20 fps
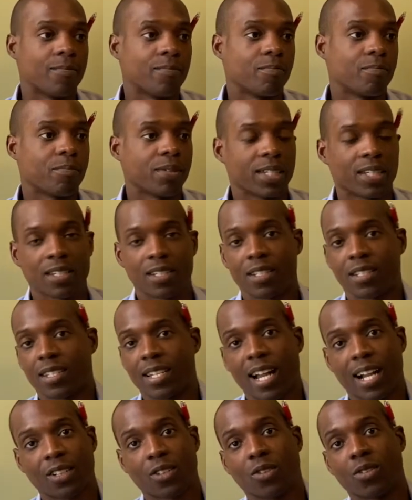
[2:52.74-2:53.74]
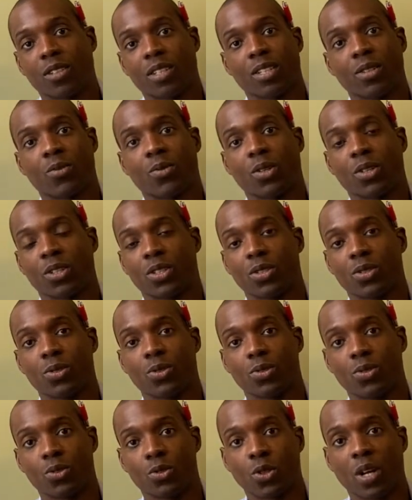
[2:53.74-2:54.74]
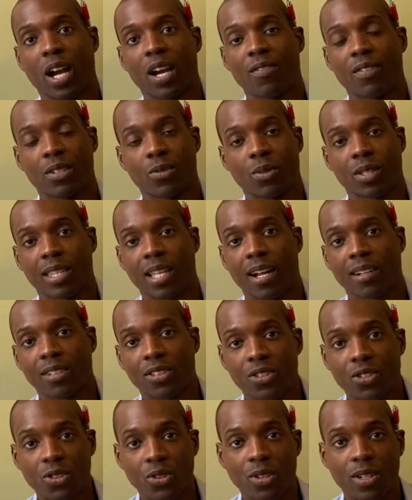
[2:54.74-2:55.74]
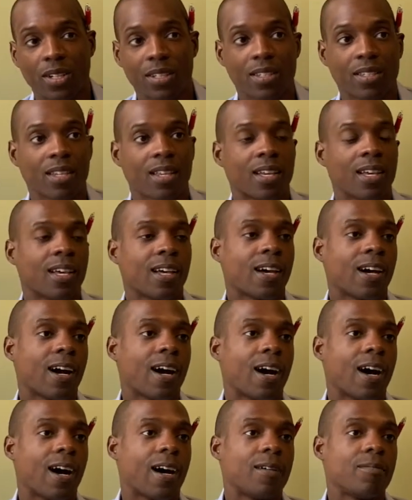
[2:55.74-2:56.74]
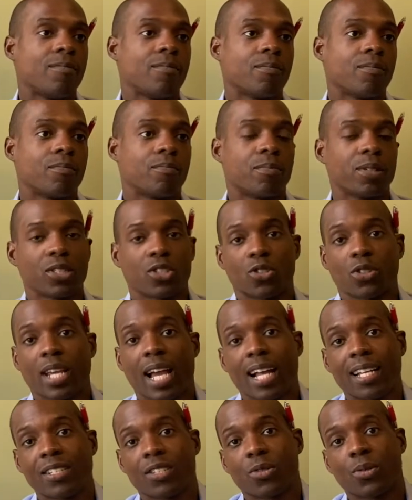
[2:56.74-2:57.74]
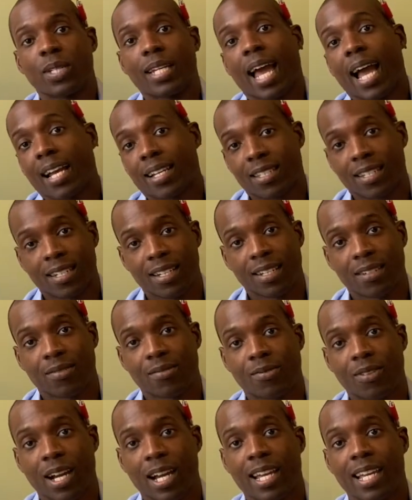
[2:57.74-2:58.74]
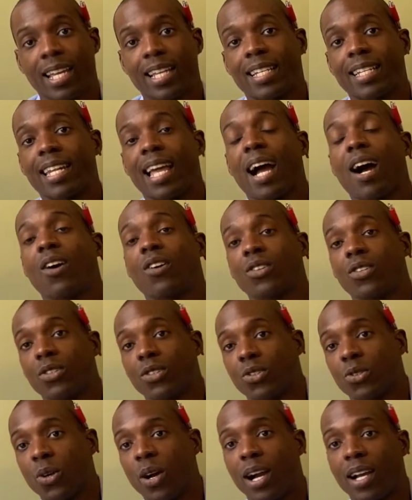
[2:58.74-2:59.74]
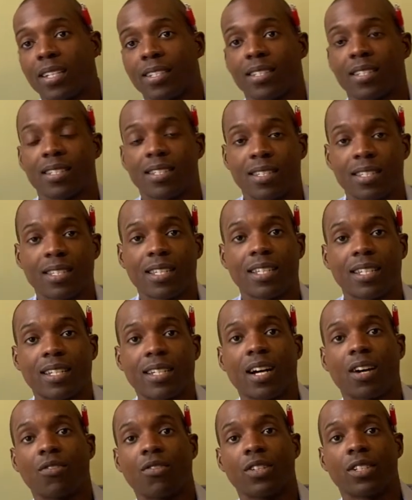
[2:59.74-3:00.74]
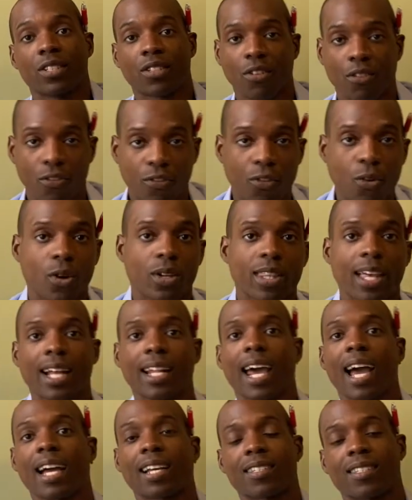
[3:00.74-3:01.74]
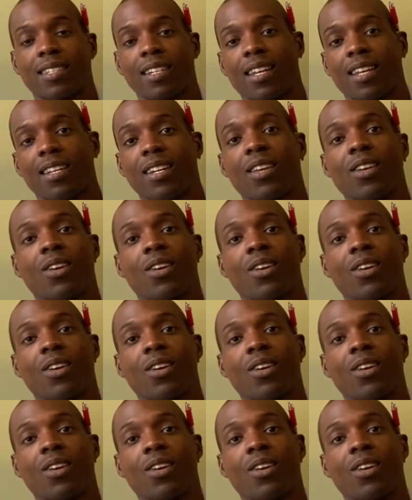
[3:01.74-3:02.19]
because not only were you driving without insurance, but you got into an accident, right? And now you're trying to seek coverage for that accident